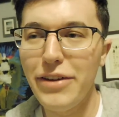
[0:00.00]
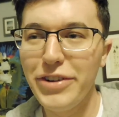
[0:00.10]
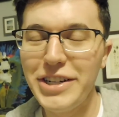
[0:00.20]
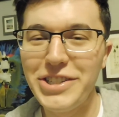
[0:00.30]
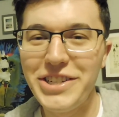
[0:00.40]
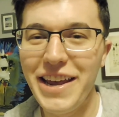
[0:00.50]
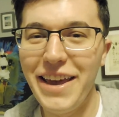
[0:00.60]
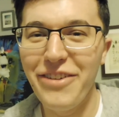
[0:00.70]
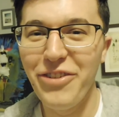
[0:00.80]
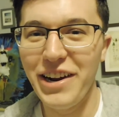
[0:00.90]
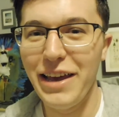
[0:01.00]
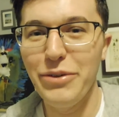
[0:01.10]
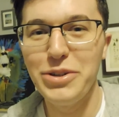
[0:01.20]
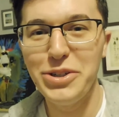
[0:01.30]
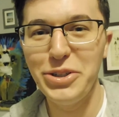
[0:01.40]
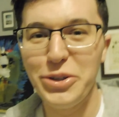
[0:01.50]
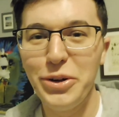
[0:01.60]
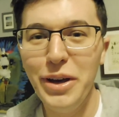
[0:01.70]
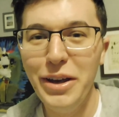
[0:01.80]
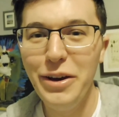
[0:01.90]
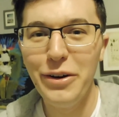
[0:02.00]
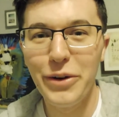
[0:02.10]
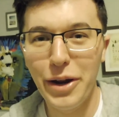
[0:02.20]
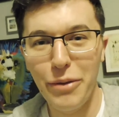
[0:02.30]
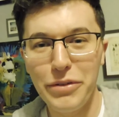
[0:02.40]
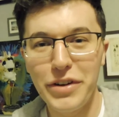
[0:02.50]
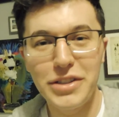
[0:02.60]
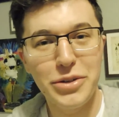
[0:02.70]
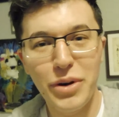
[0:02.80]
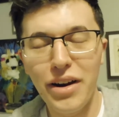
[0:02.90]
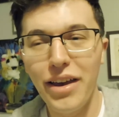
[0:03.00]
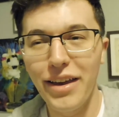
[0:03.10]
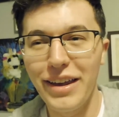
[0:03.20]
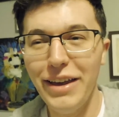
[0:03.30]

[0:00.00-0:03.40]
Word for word: average day of what I would do when all my friends are working,